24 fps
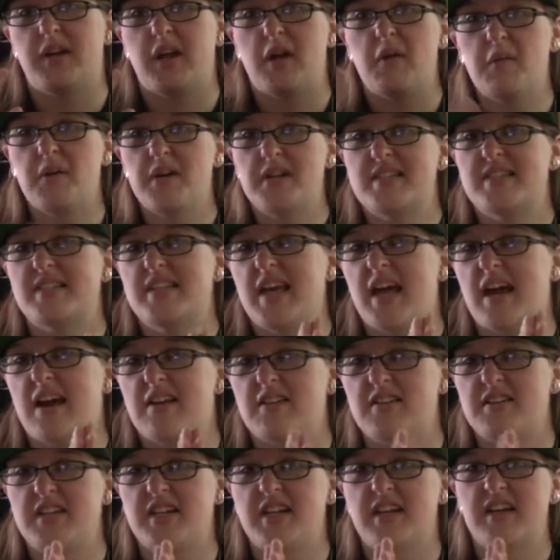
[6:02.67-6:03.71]
I want to see how
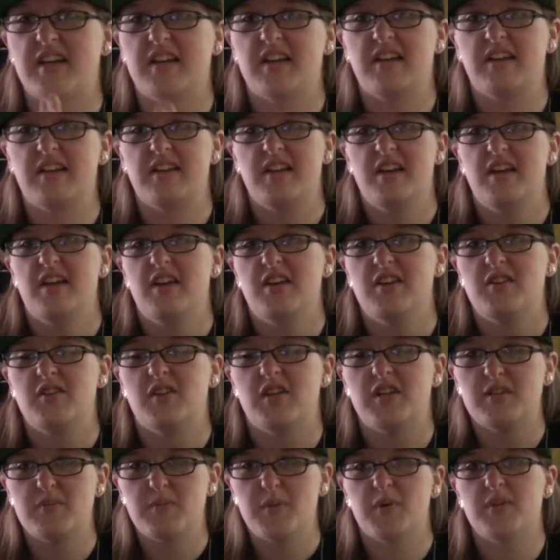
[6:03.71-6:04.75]
she can
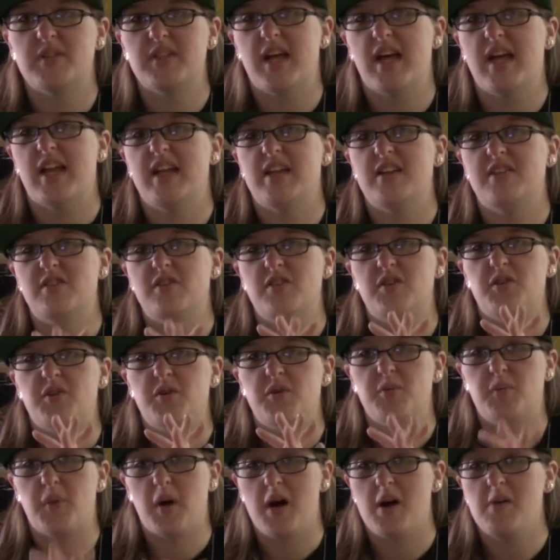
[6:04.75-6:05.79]
transpose that into
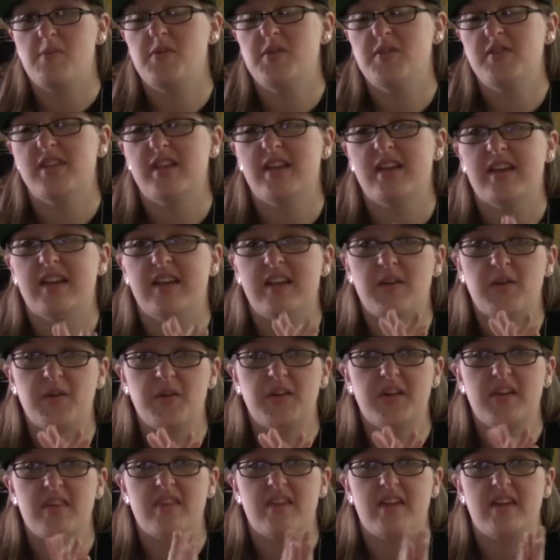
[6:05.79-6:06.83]
pop music, and I
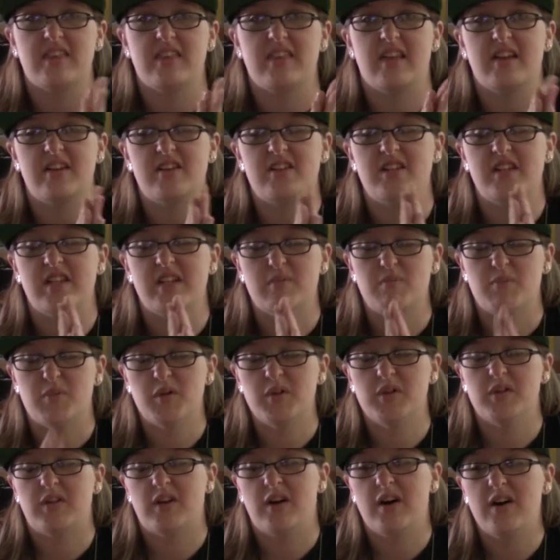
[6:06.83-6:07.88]
really think that she can
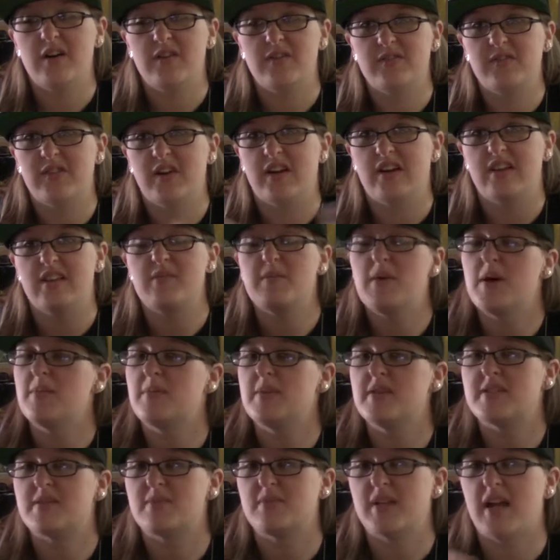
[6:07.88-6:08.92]
pull it off. There might be
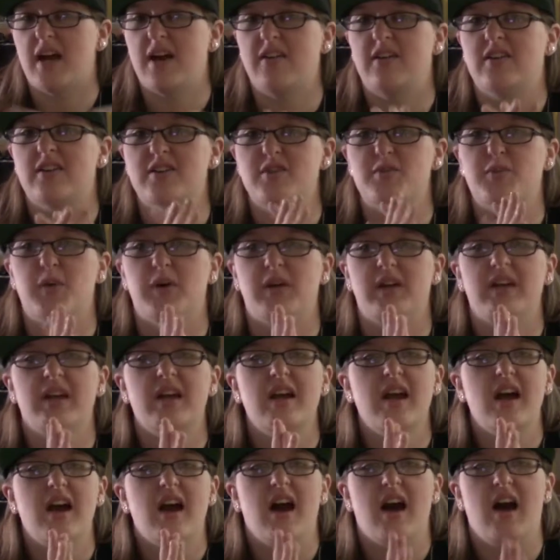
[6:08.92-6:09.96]
some doubters, but
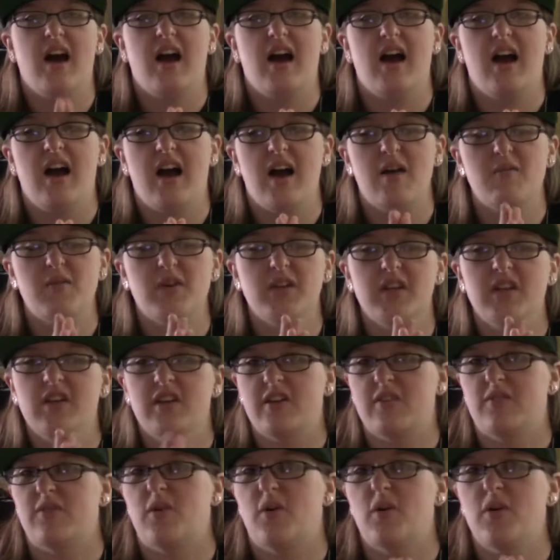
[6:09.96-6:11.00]
I'm really
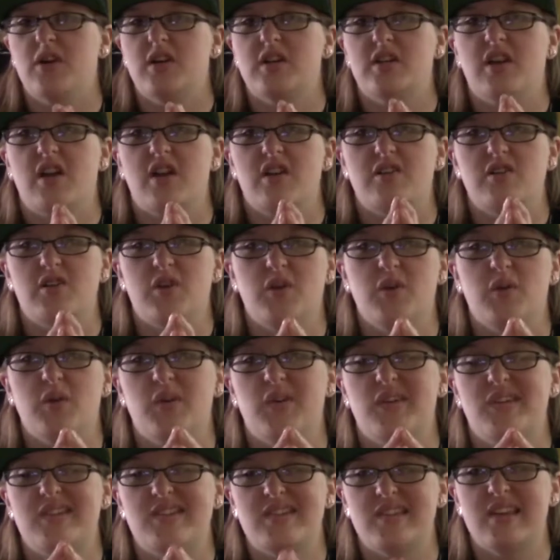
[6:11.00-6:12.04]
looking forward
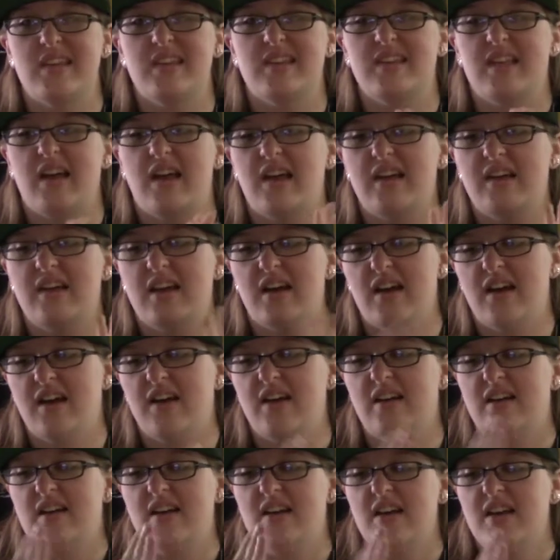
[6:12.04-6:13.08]
to seeing
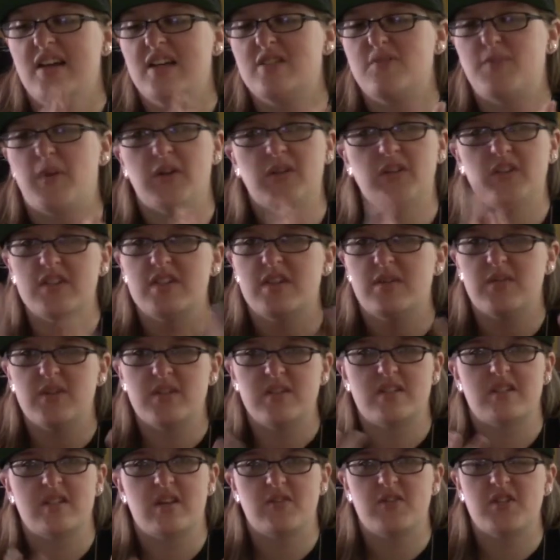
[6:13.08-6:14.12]
that, especially some of the
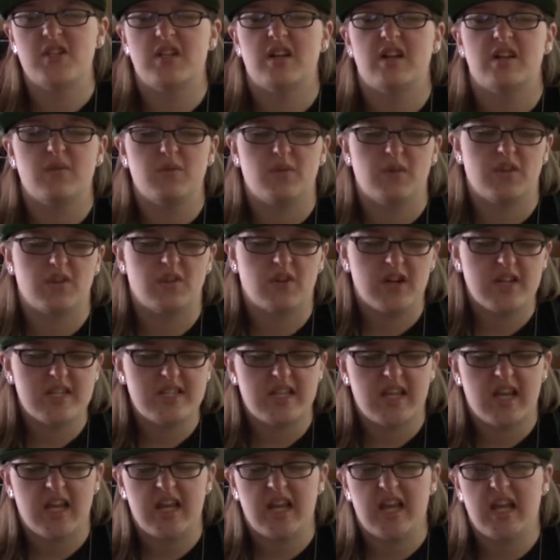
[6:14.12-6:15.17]
stuff she done with
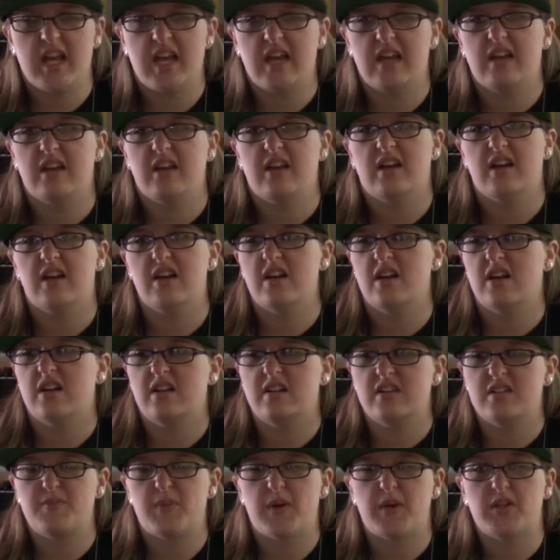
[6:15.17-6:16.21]
Crazy 88,
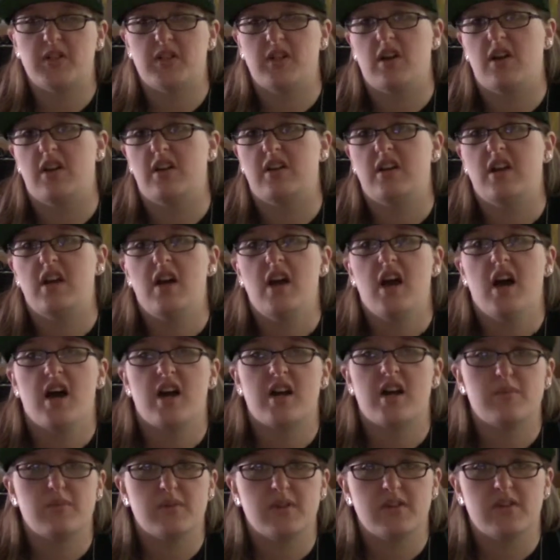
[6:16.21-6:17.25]
especially on a
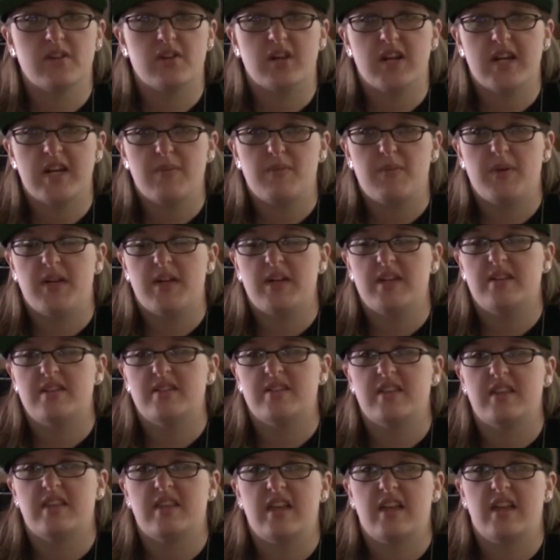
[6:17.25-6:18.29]
couple other EPs,
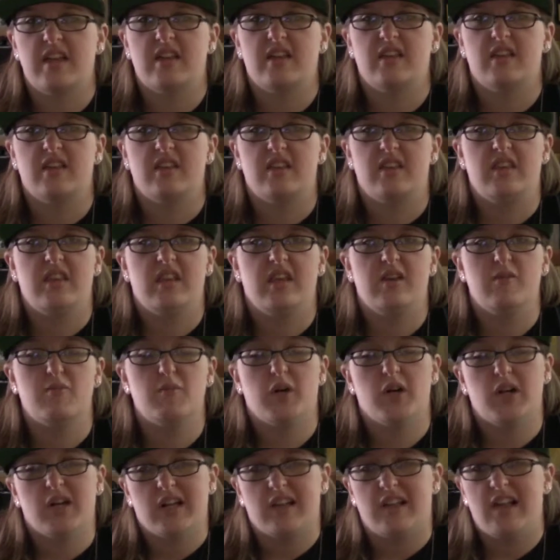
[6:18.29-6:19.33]
and then the
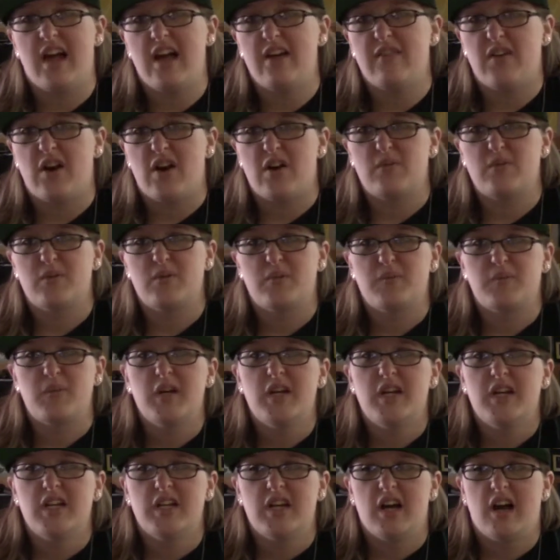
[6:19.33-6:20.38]
Burning Alive album
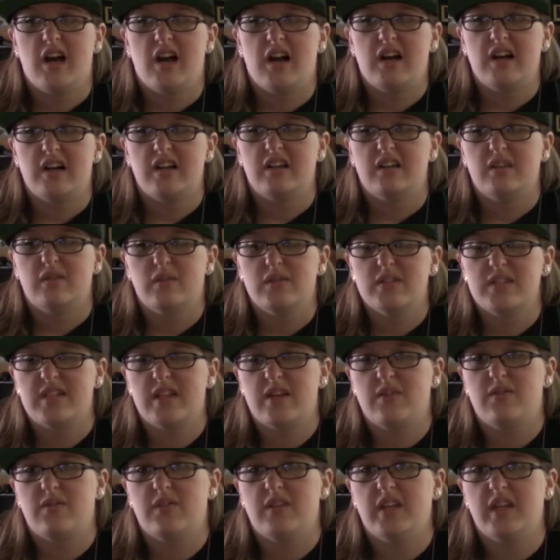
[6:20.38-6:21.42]
was
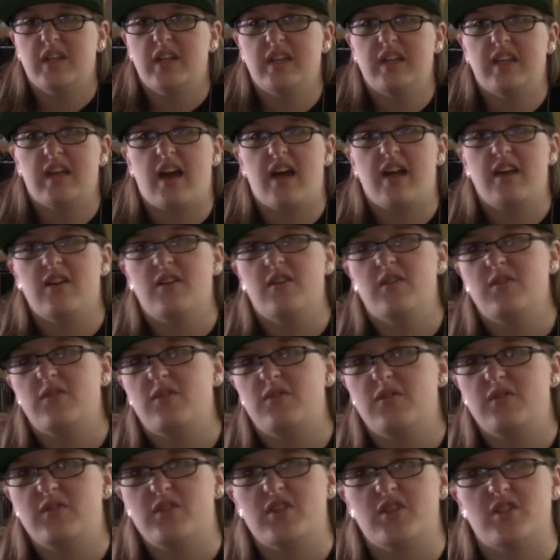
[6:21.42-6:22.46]
definitely kind of
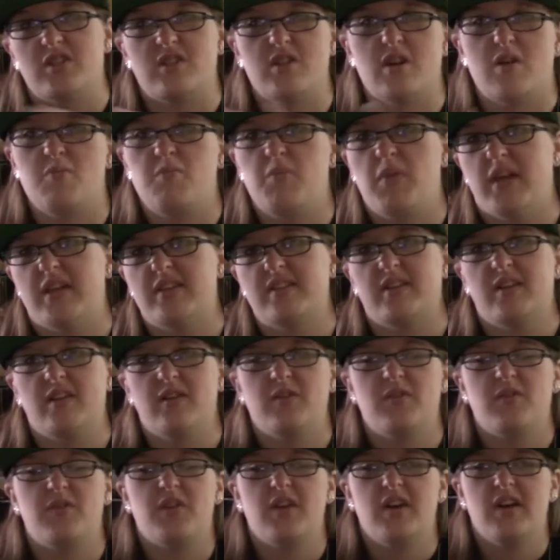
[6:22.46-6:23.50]
just a mix
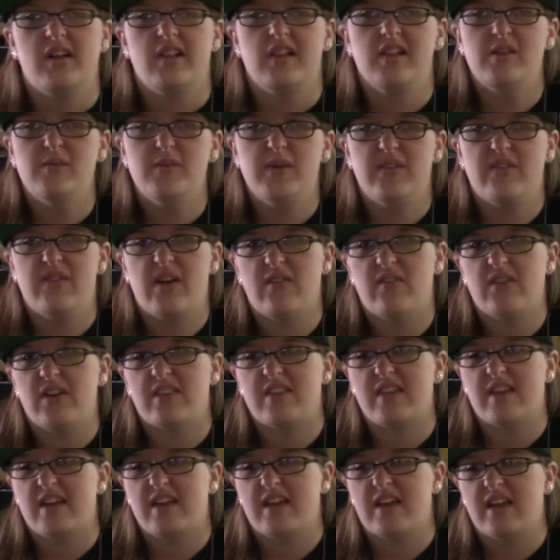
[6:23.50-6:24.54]
of a little bit of
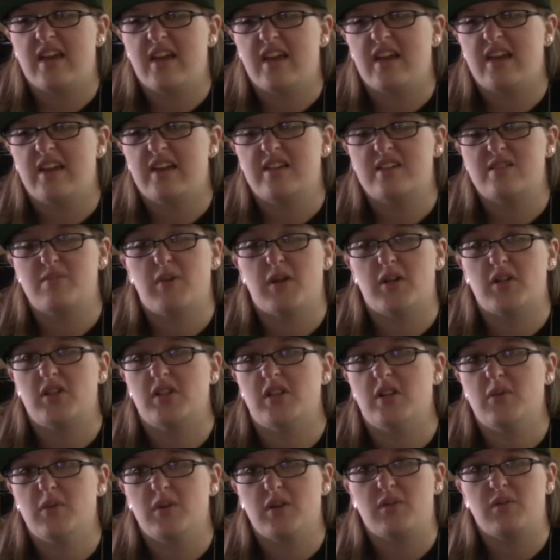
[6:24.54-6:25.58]
everything. And
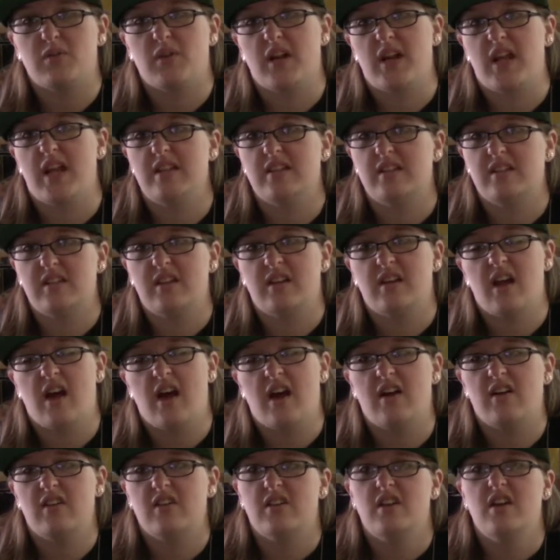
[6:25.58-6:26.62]
especially with Red-Handed
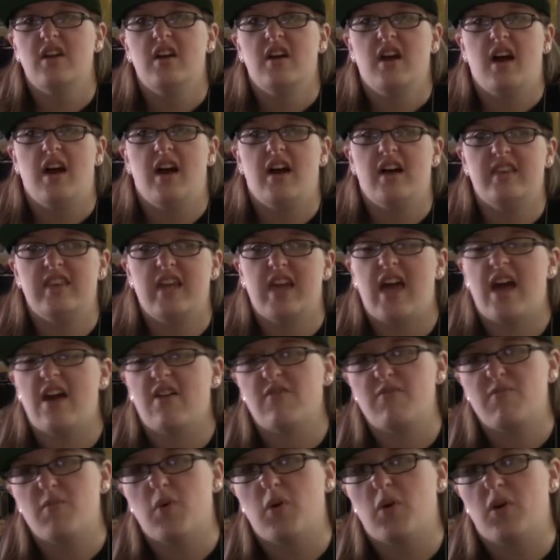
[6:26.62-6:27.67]
Denial, they
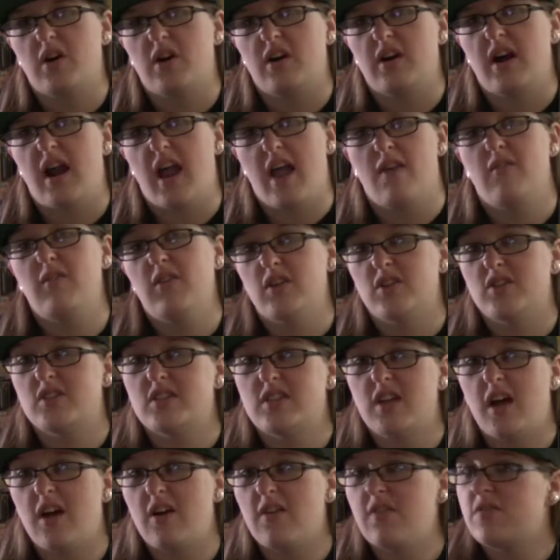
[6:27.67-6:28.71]
have more heavier
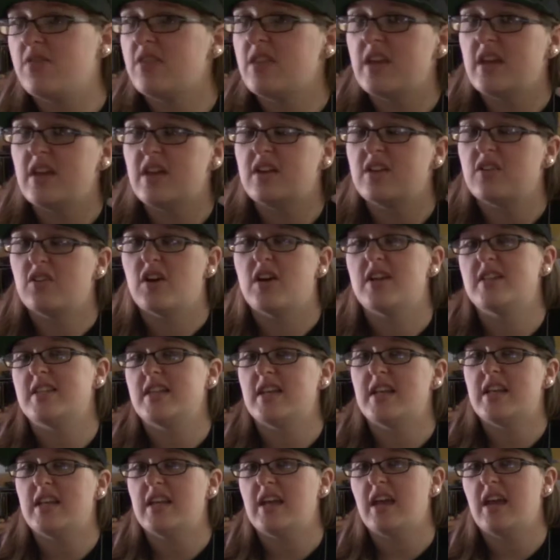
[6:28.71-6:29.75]
stuff than Crazy
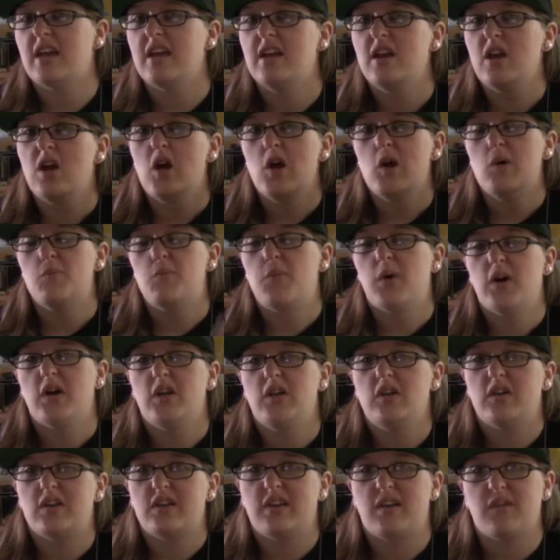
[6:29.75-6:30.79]
88, but
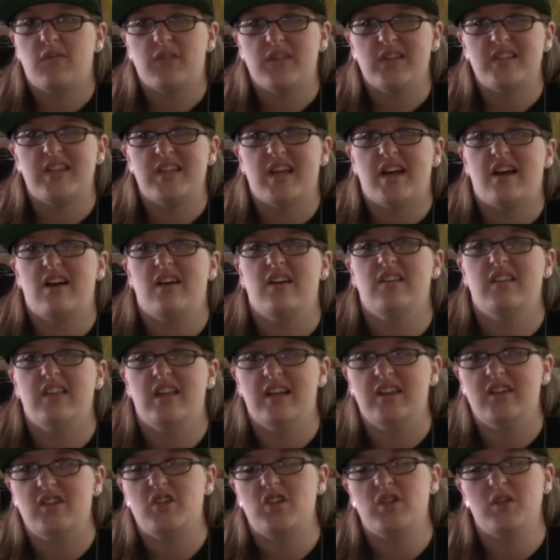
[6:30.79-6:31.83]
you can definitely tell
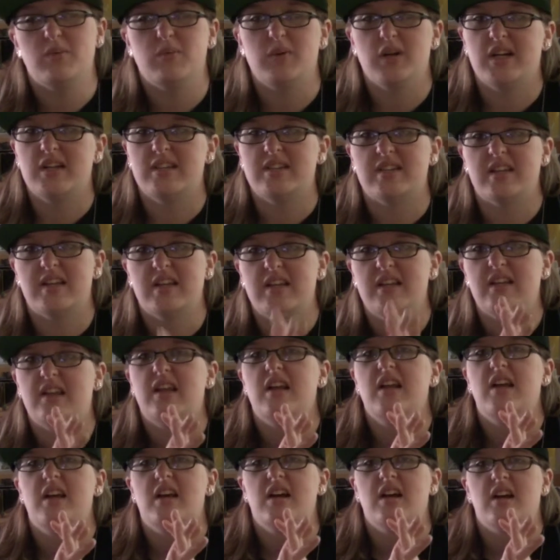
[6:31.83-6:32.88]
that she brings in
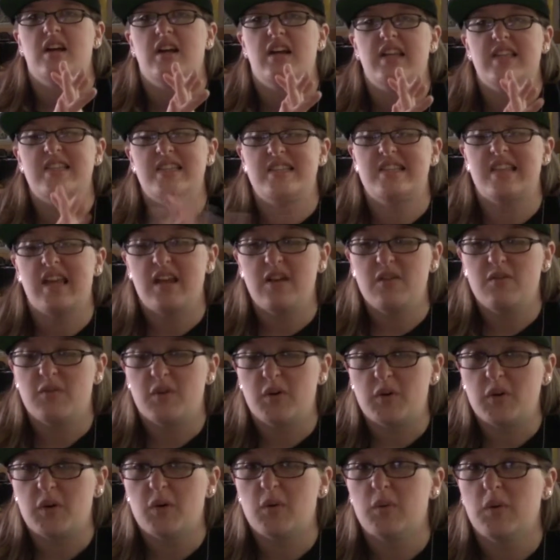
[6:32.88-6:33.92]
insane
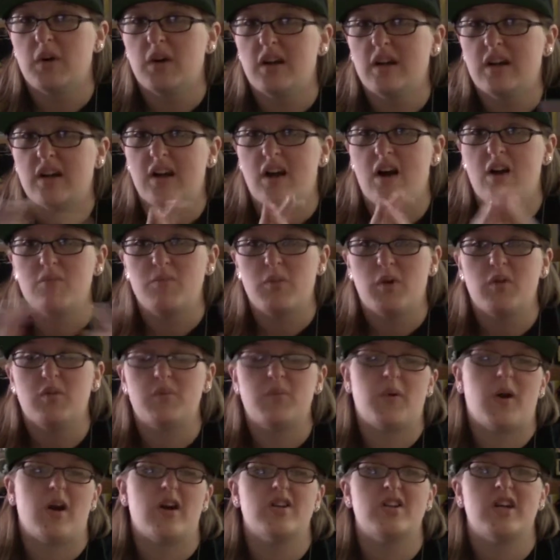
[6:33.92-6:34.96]
vocal work on both
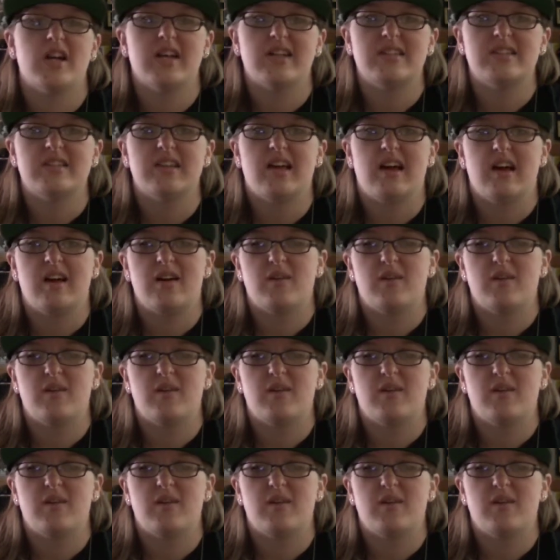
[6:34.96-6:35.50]
projects.